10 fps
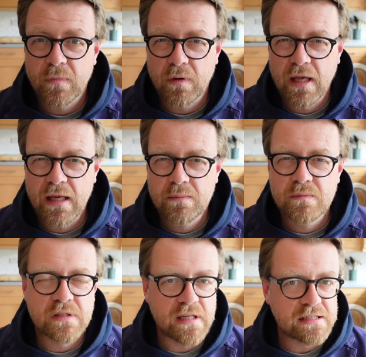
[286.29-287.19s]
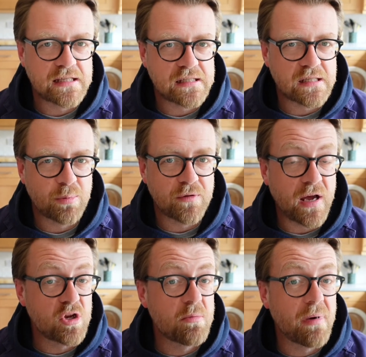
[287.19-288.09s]
Okay, so that's an example of
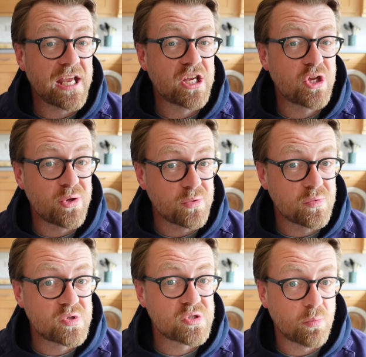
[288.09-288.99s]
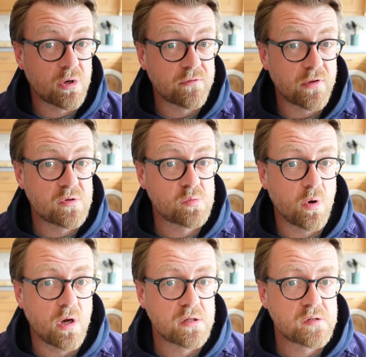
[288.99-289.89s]
how you might use one of those
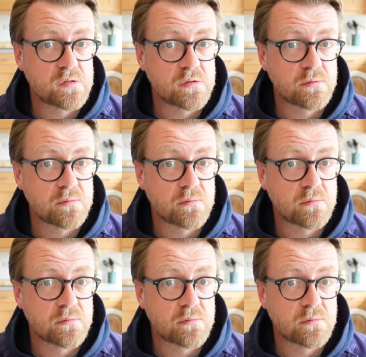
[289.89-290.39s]
words.